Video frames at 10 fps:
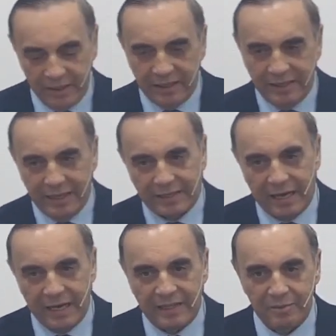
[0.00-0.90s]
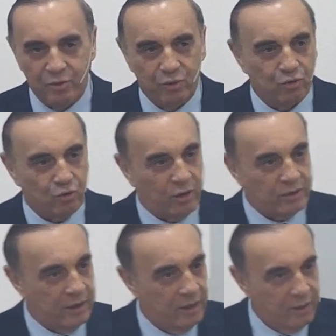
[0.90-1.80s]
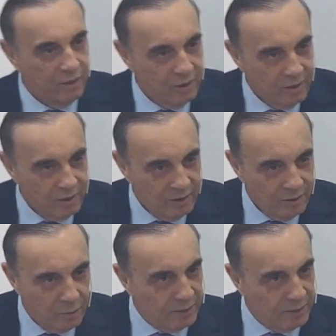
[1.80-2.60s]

Paul describes in that detail and